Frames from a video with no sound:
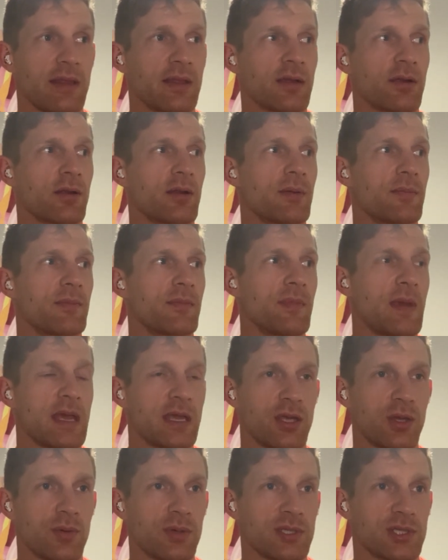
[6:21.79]
They're going to
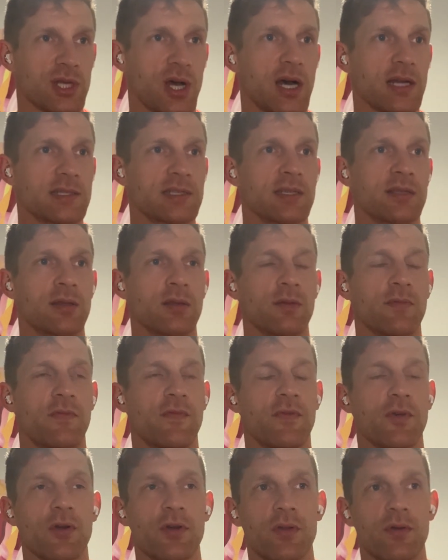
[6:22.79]
make you exhausted. The
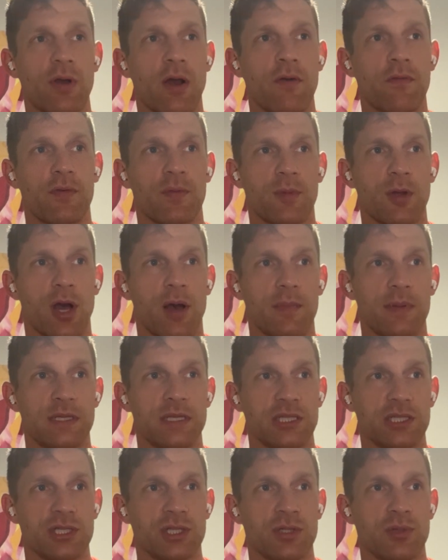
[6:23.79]
further out from
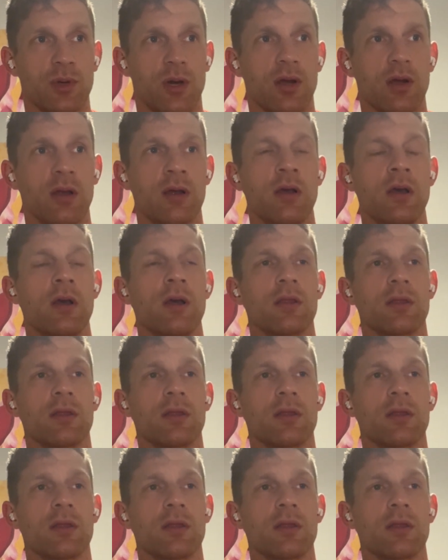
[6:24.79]
competition you are,